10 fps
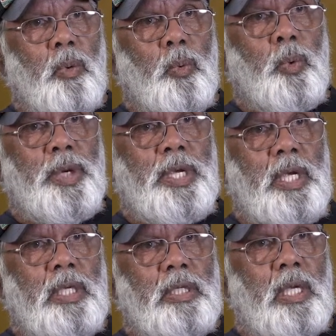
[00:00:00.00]
We
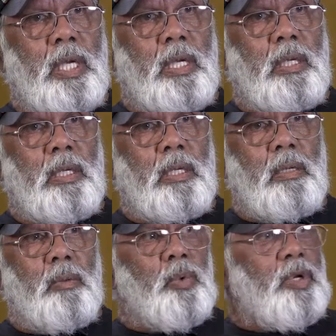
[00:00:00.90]

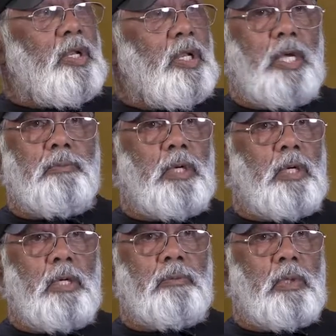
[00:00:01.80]
were never
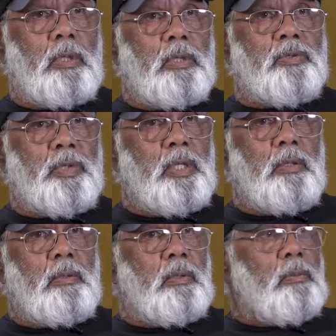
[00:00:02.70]
ever
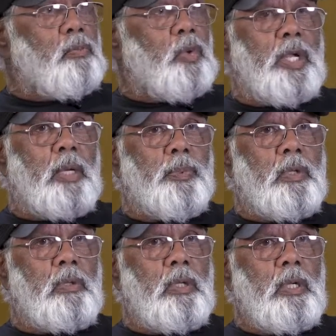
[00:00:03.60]
seeing what
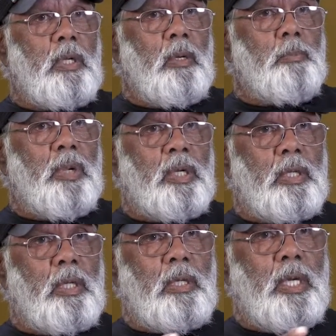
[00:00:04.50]
happened, but
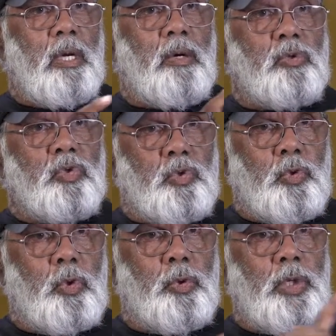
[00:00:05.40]
our
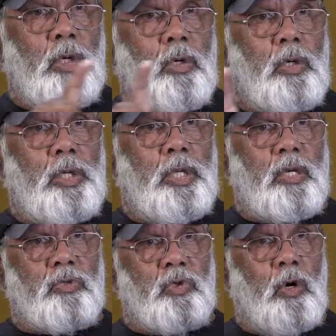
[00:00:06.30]
storyline,
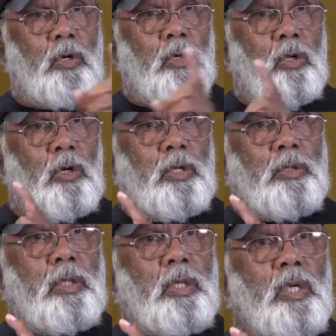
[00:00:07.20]
our
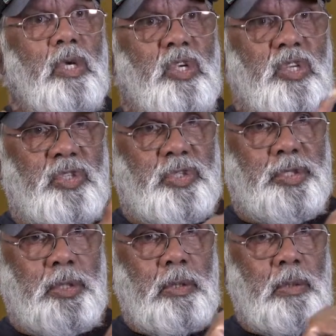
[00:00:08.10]
songline is
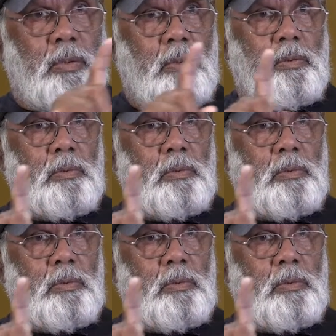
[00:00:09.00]
still